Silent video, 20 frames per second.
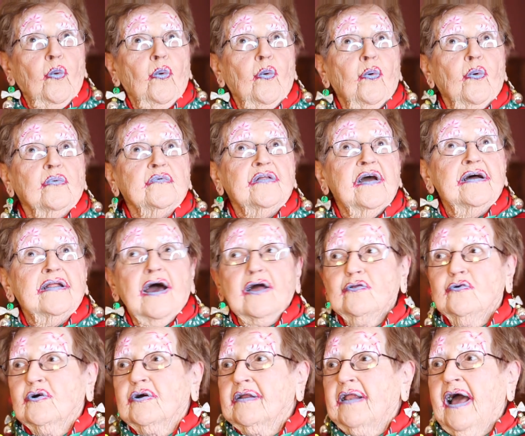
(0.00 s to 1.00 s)
Oh, then I
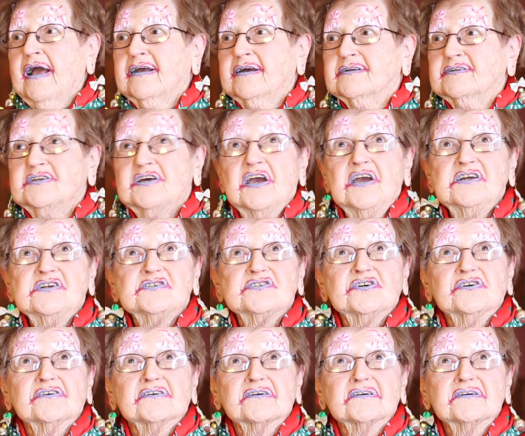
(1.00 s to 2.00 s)
look like a
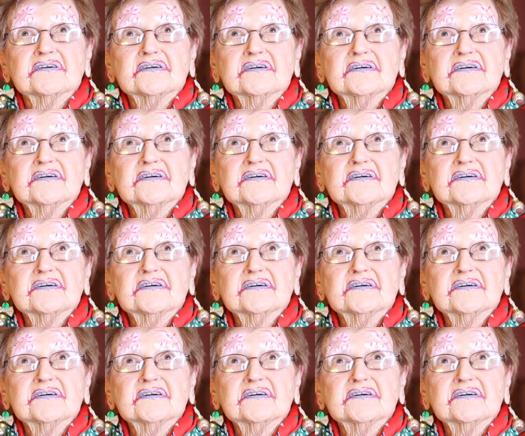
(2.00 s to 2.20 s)
teacher.